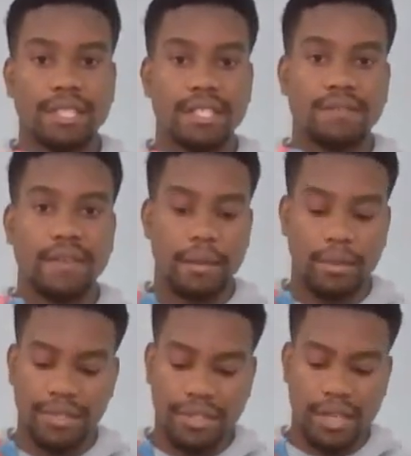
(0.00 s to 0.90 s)
These
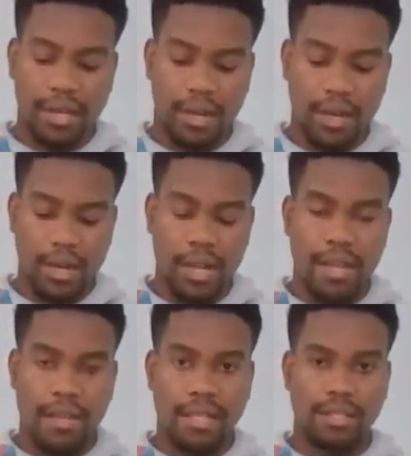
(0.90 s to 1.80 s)
fibers, they are
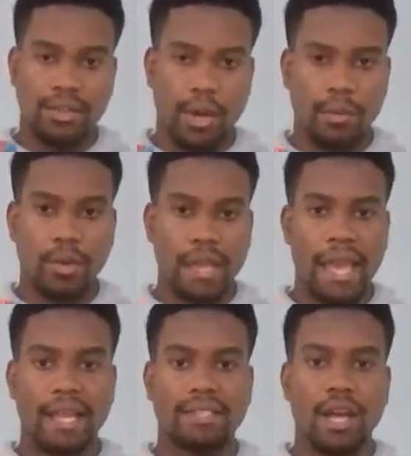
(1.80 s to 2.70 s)
the terminal
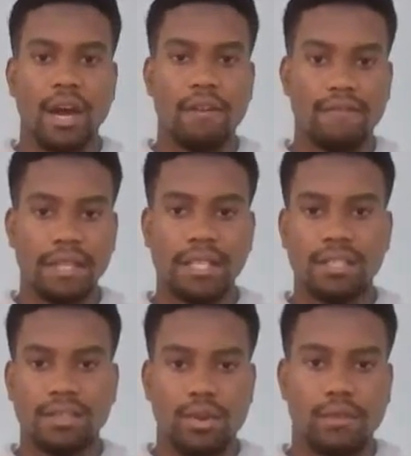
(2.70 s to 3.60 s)
ends of
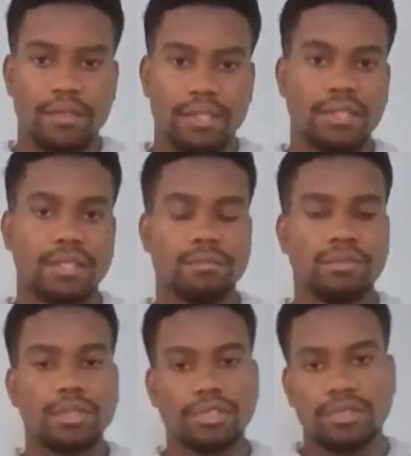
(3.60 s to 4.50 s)
these nervous system
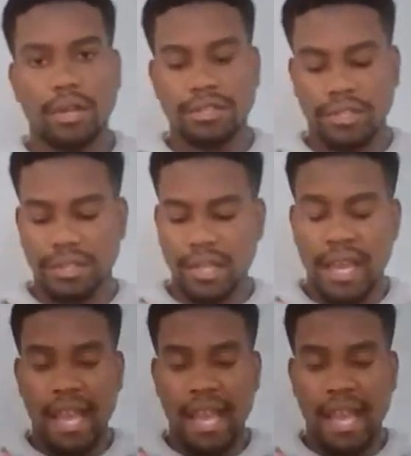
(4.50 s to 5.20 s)
structures,